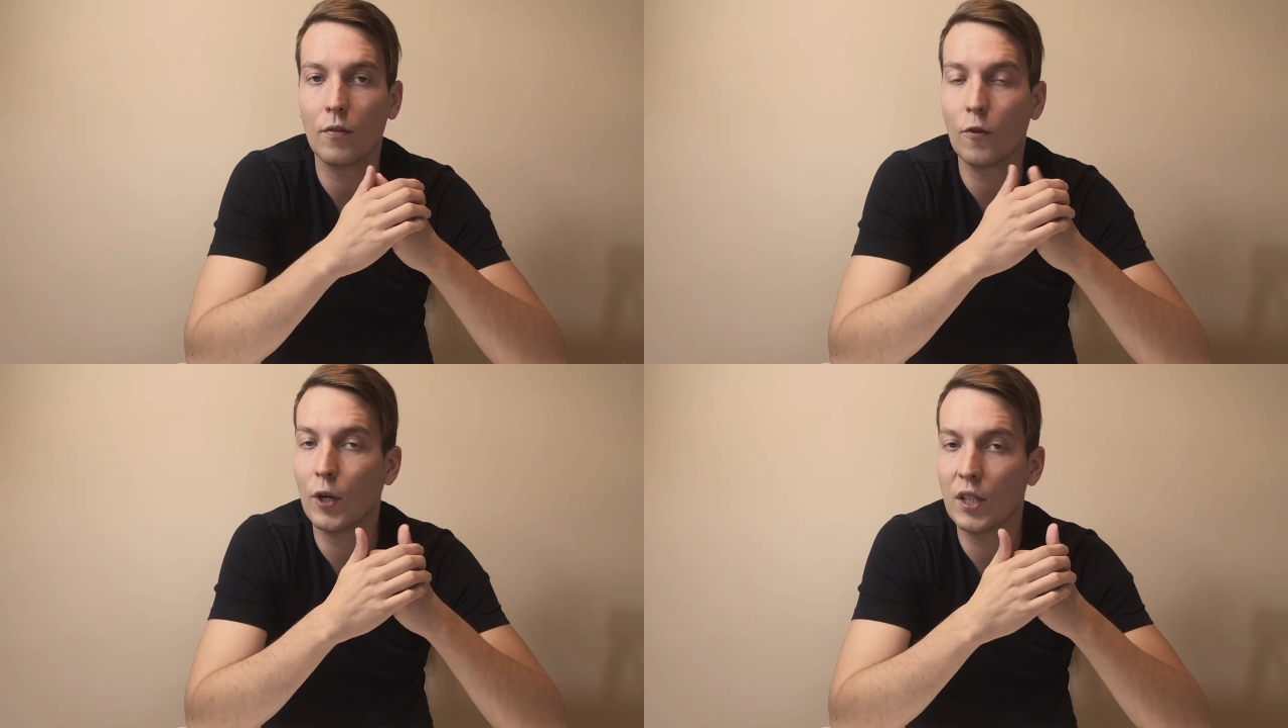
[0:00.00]

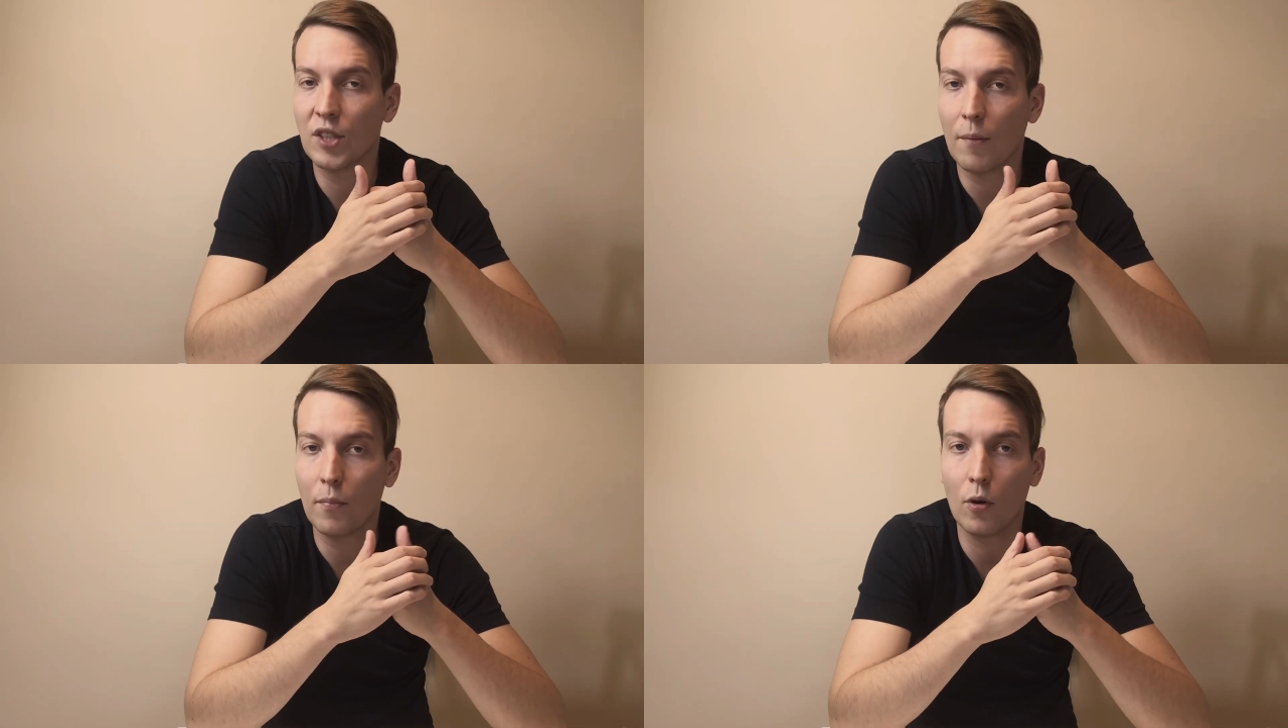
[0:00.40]
For
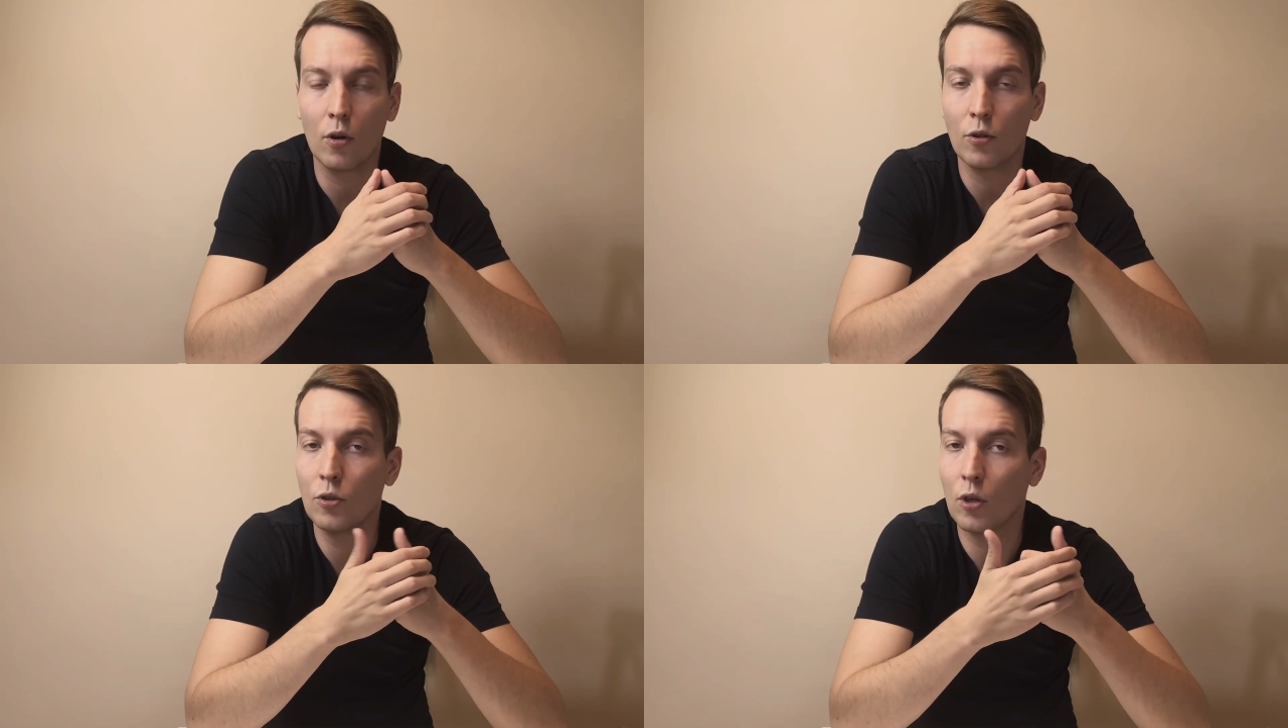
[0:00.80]

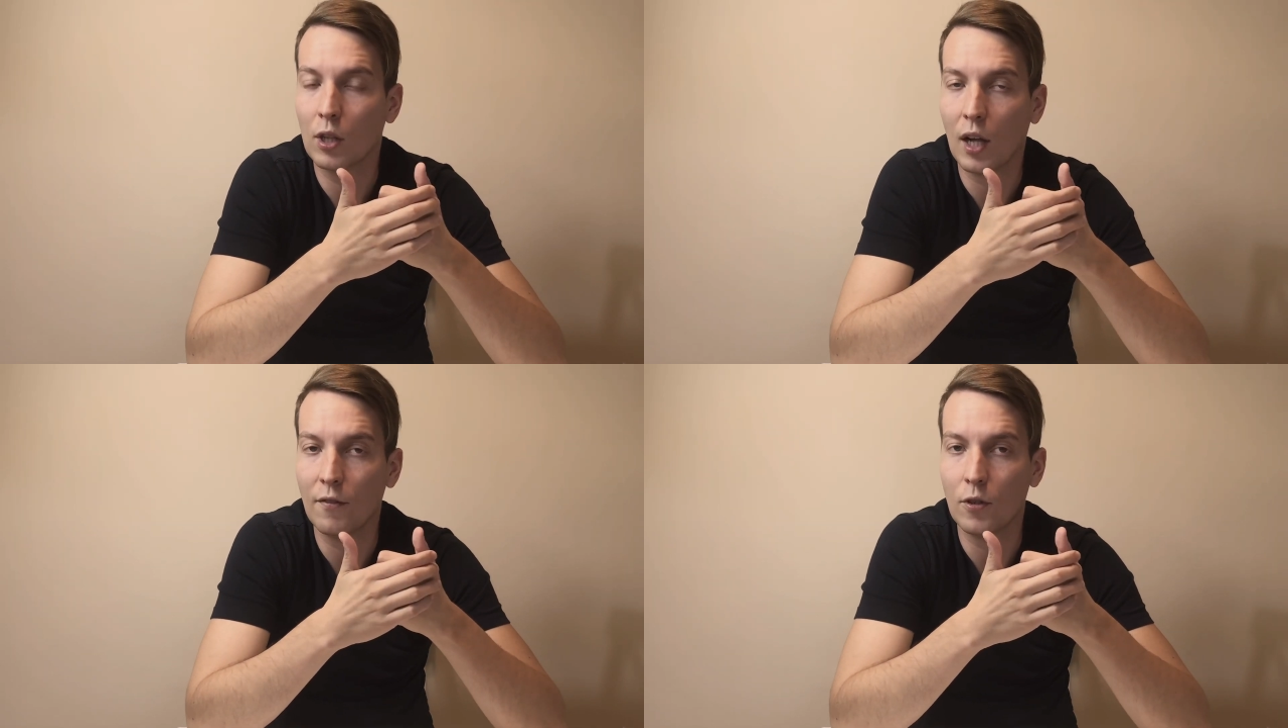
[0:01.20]
example, you
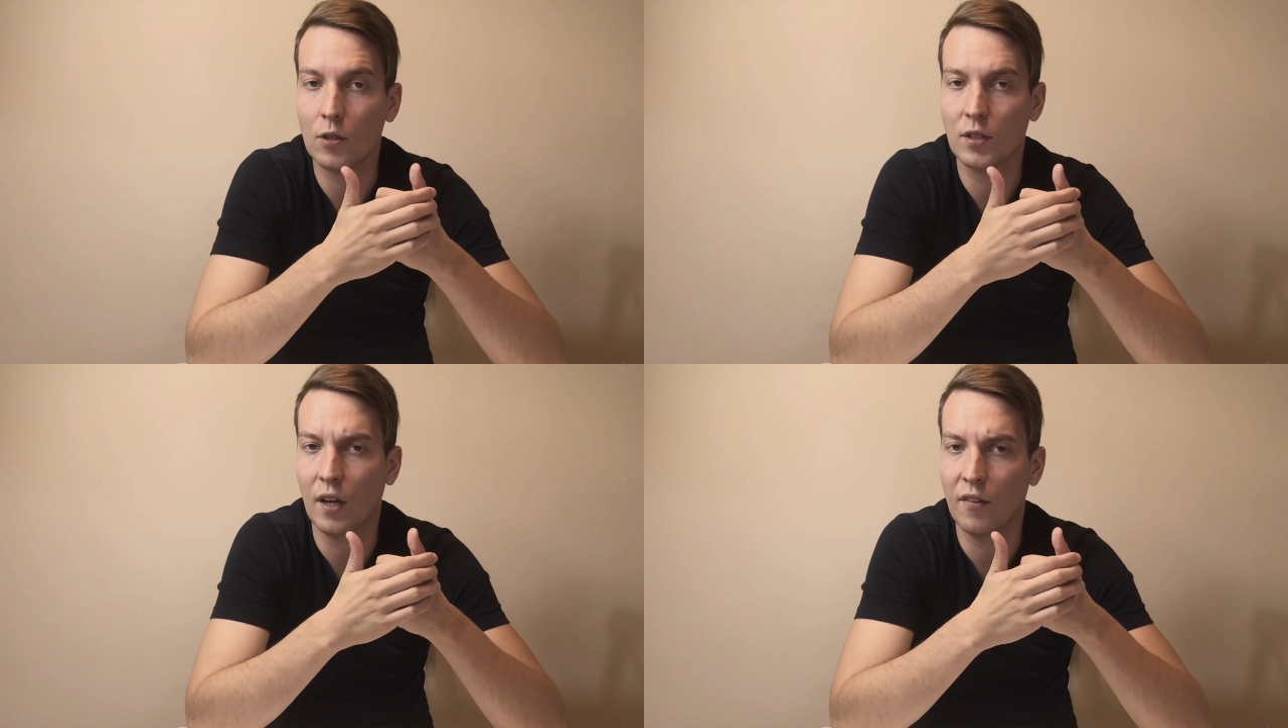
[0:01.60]
don't love
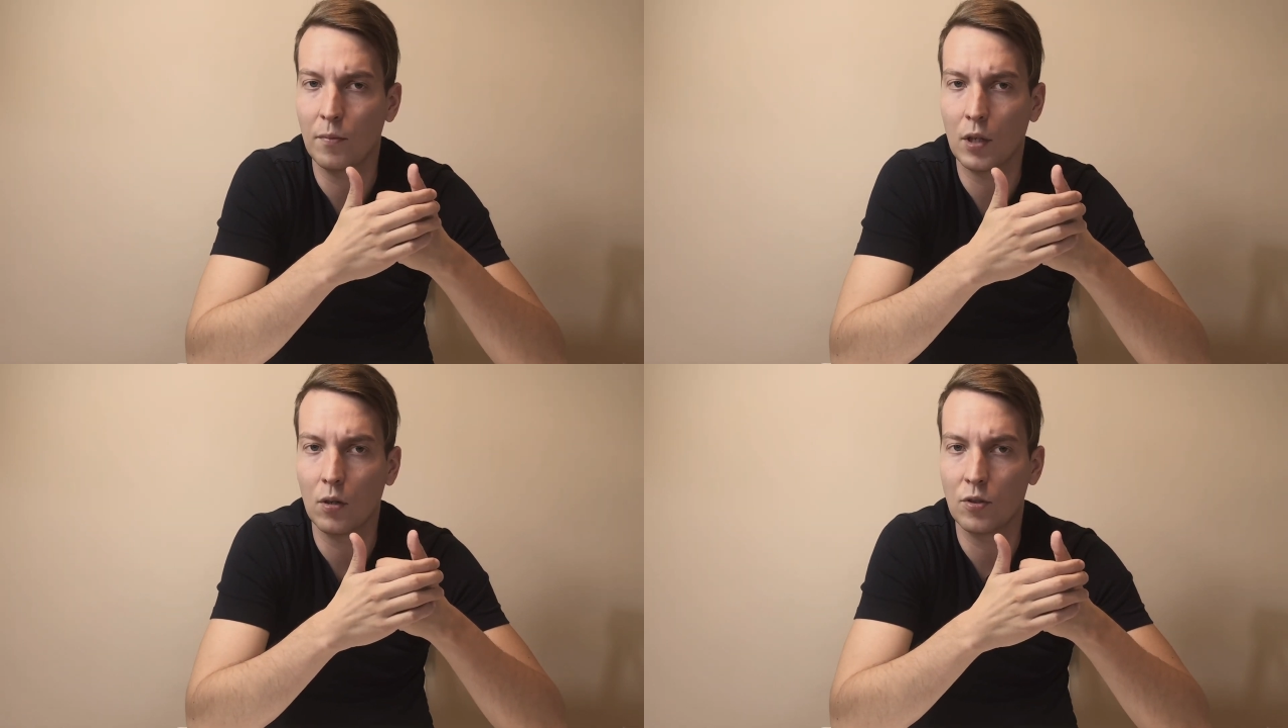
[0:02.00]
yourself
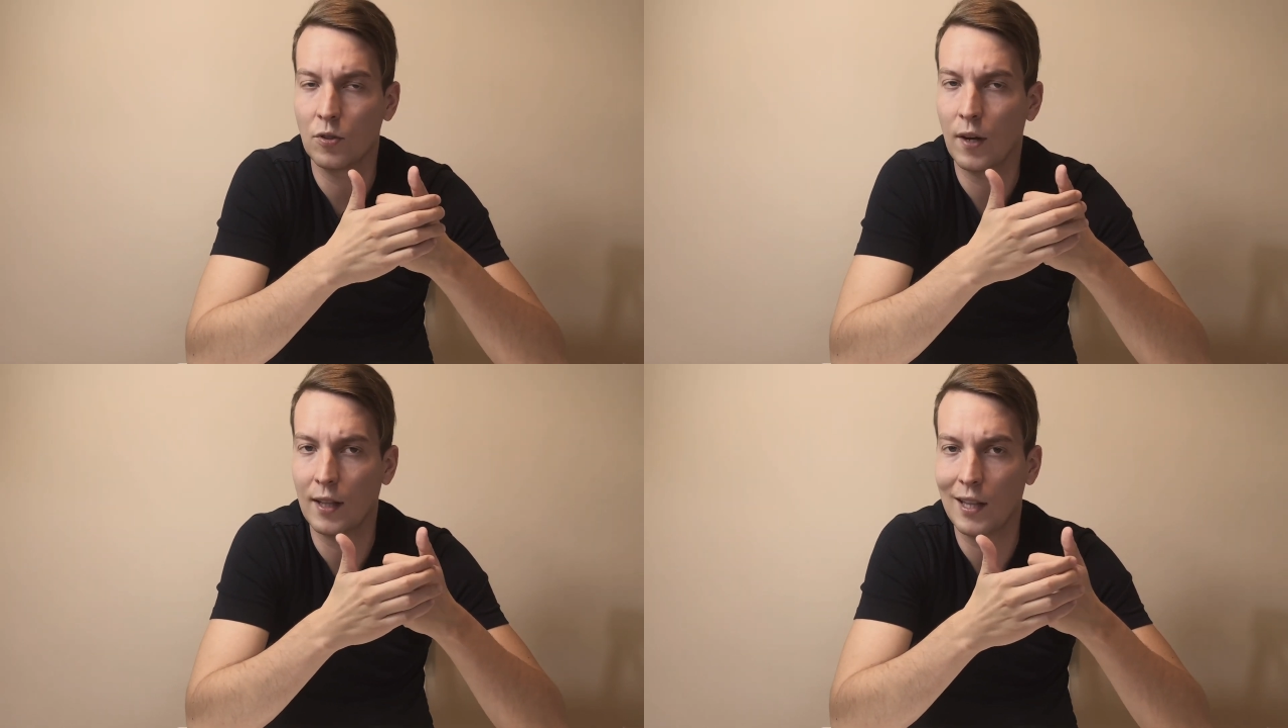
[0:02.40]
because
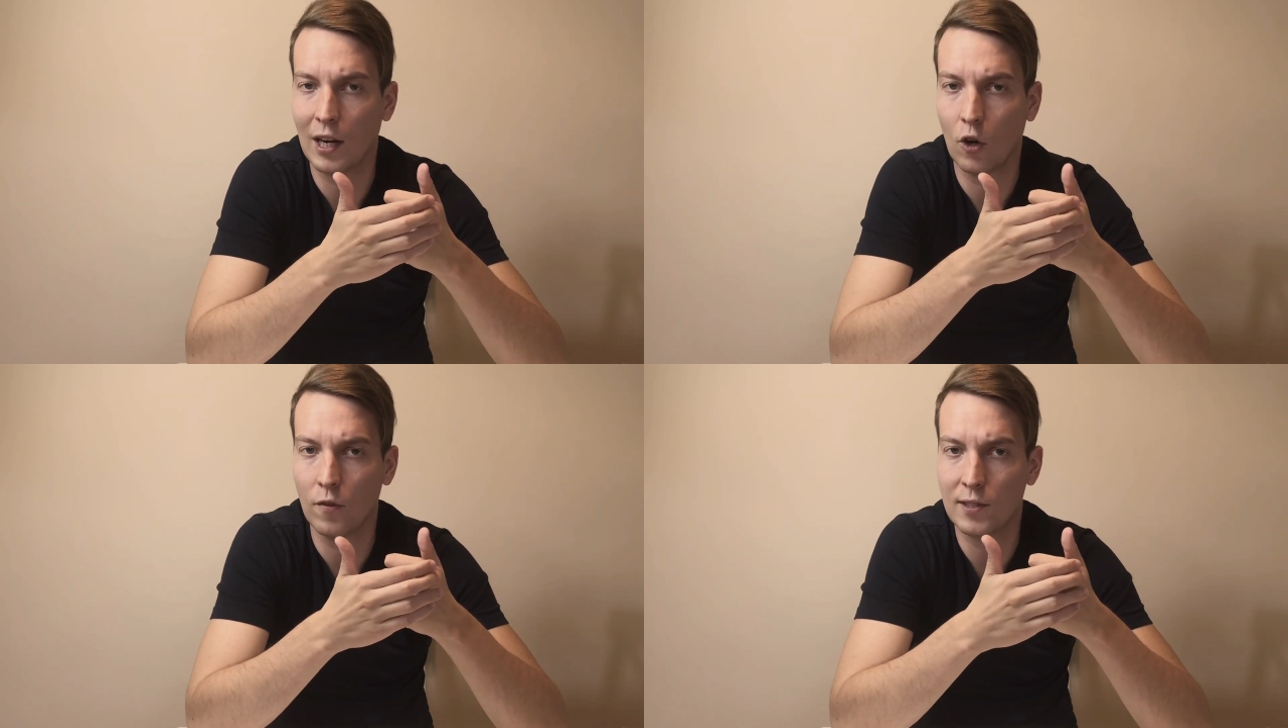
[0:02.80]
you had
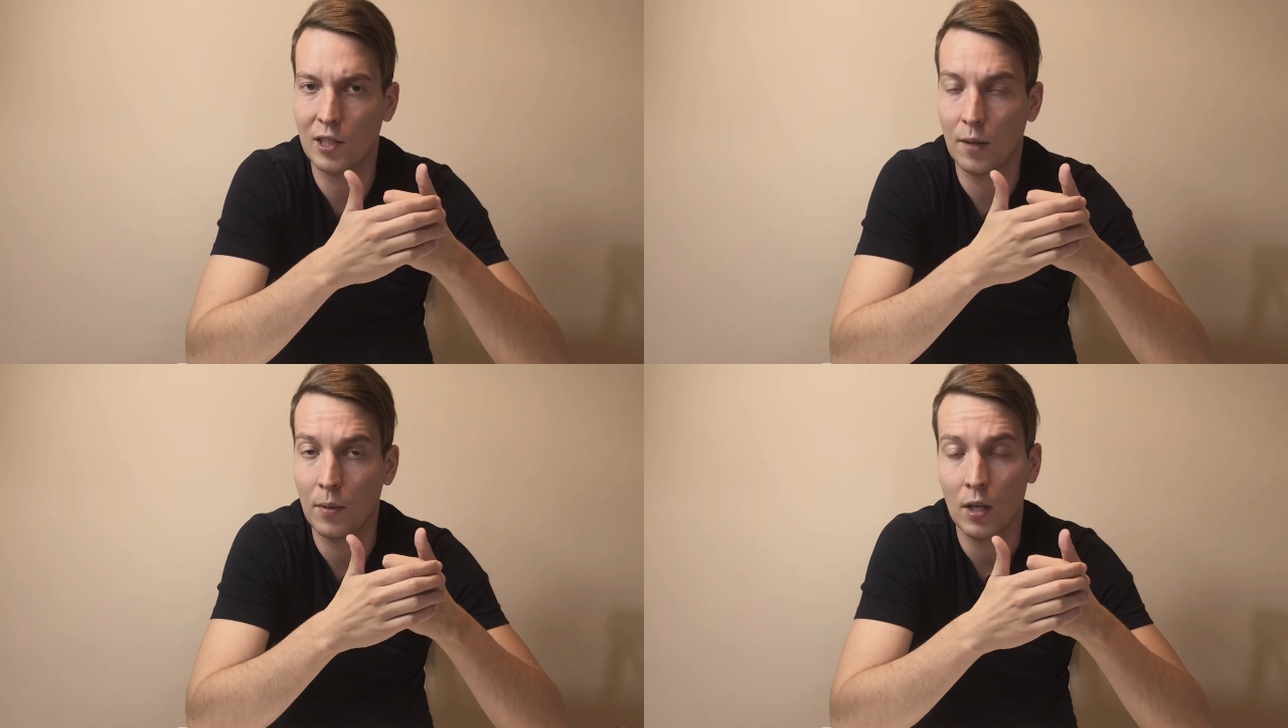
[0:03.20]
lack of
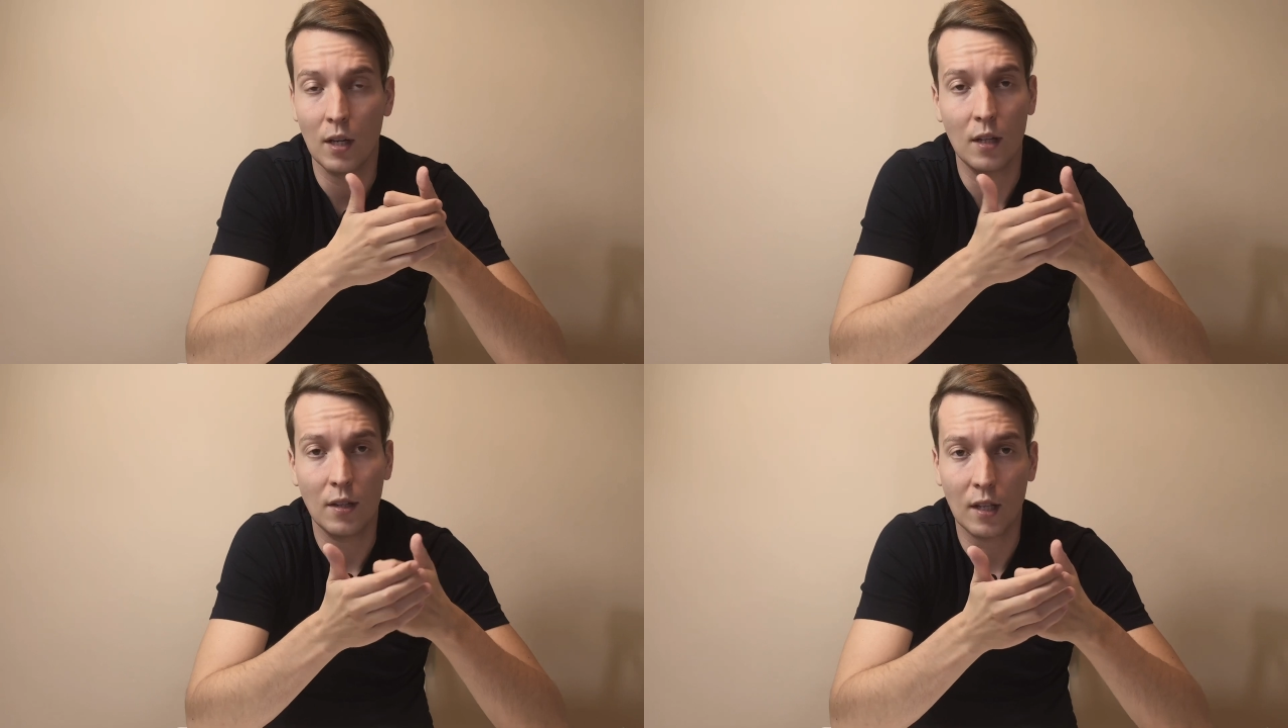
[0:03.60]
sleep,
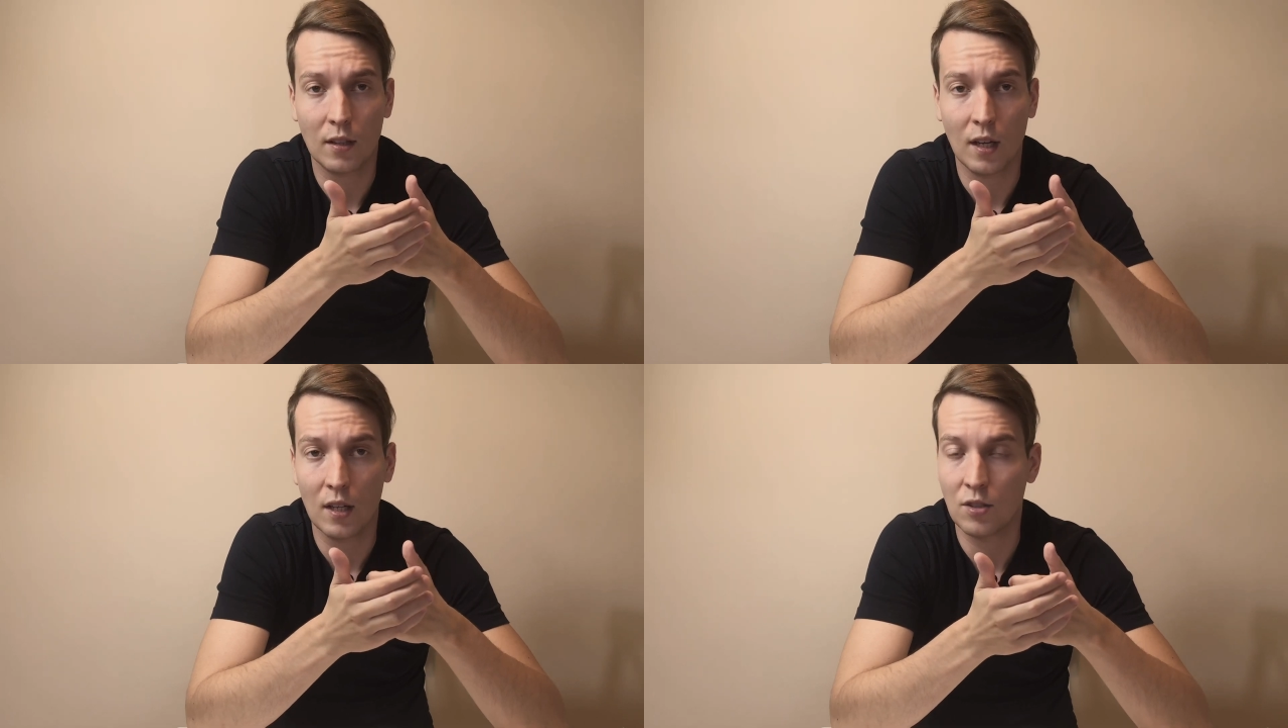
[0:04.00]
in
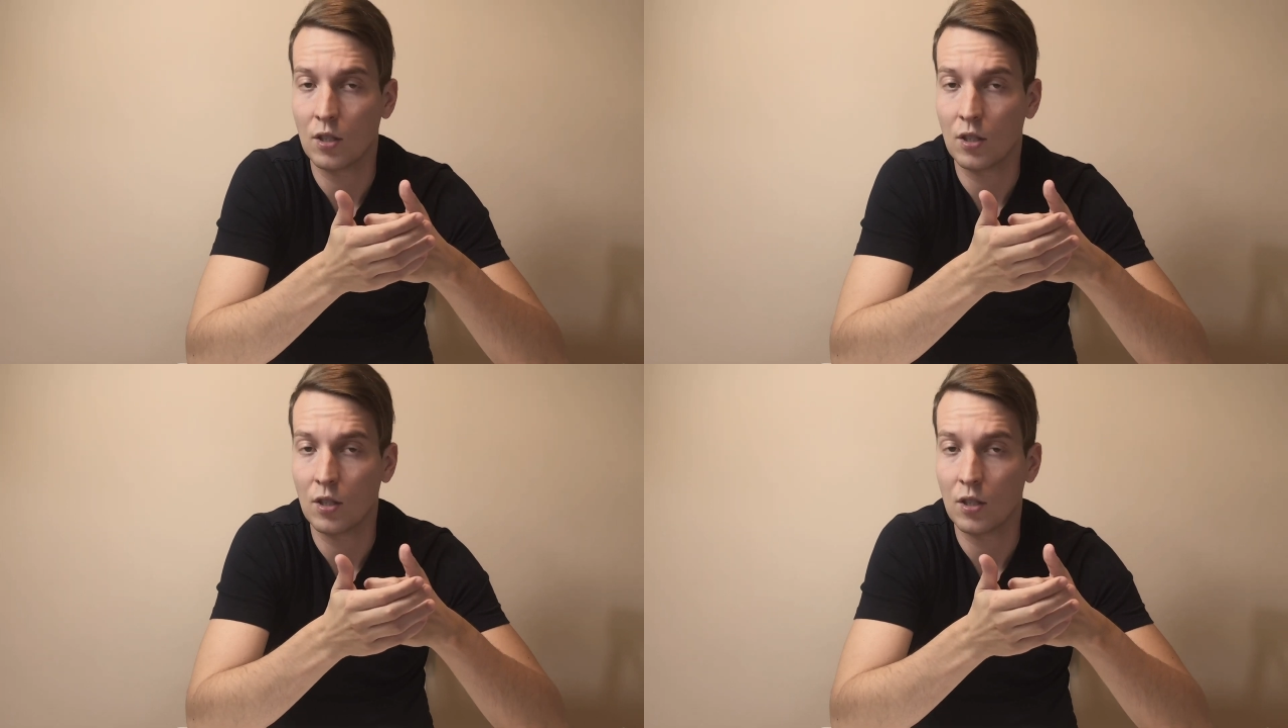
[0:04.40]
that case,